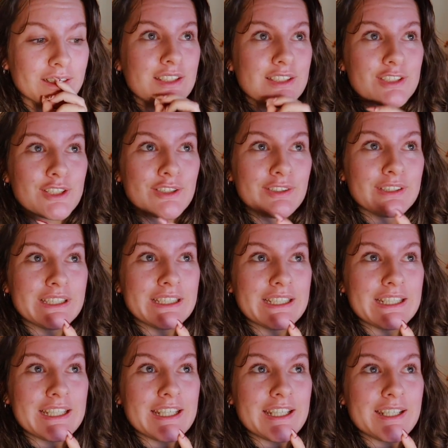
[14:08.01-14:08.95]
It's
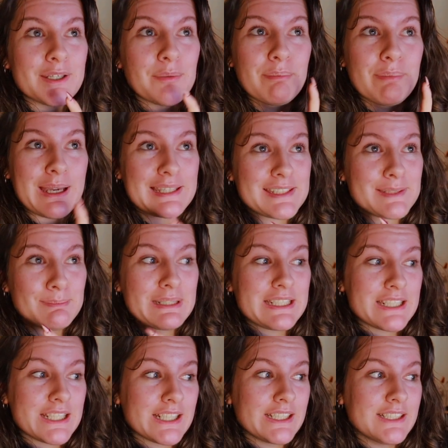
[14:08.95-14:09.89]
currently past
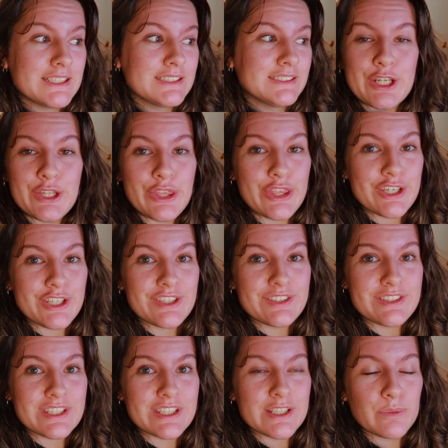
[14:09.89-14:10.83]
midnight on
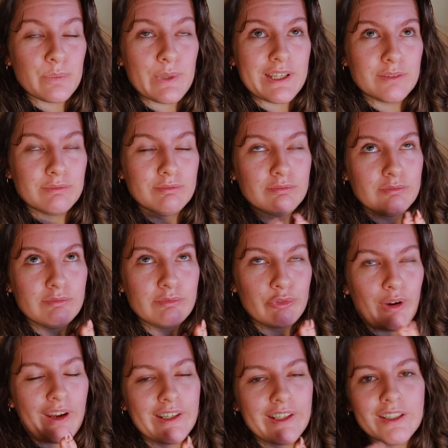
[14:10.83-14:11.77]
Thursday, well
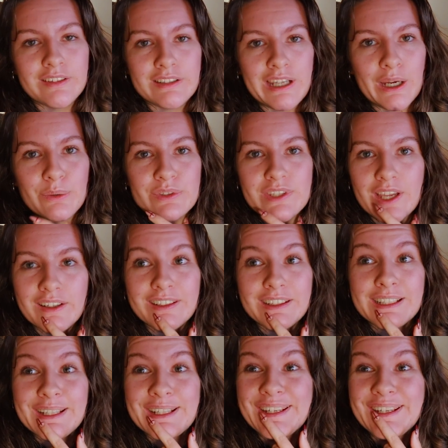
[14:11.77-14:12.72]
Friday now,
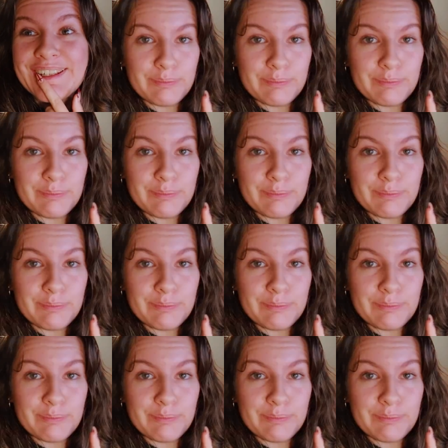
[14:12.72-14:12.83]
technically.